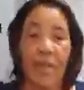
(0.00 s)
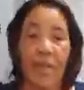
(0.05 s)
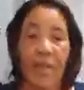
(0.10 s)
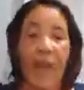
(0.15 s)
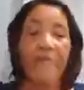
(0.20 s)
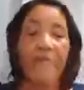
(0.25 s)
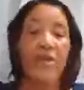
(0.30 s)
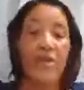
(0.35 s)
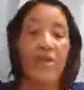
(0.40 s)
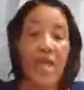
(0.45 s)

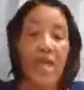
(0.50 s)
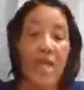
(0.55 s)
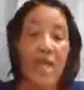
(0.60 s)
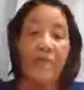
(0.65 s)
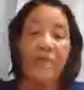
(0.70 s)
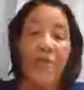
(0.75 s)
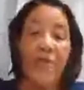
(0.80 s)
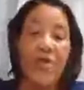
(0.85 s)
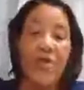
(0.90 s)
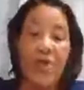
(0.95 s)
have to
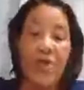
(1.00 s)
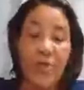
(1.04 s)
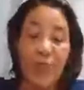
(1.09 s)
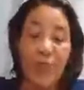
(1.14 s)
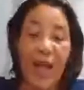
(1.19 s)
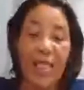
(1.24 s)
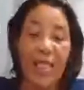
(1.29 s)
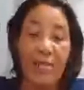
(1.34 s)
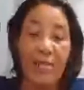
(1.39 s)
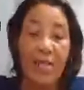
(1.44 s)
take full
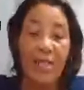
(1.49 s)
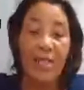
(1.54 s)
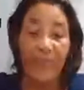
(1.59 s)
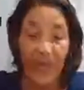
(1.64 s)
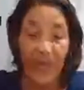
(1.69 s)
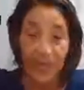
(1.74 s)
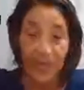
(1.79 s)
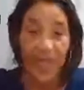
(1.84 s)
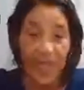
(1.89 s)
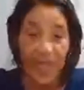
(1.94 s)
responsibility
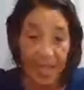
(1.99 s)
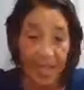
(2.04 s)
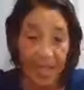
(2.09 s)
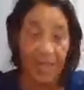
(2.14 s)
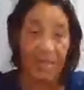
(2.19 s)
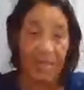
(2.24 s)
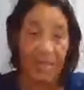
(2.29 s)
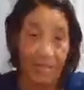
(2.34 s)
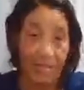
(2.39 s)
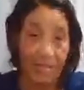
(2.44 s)
for this.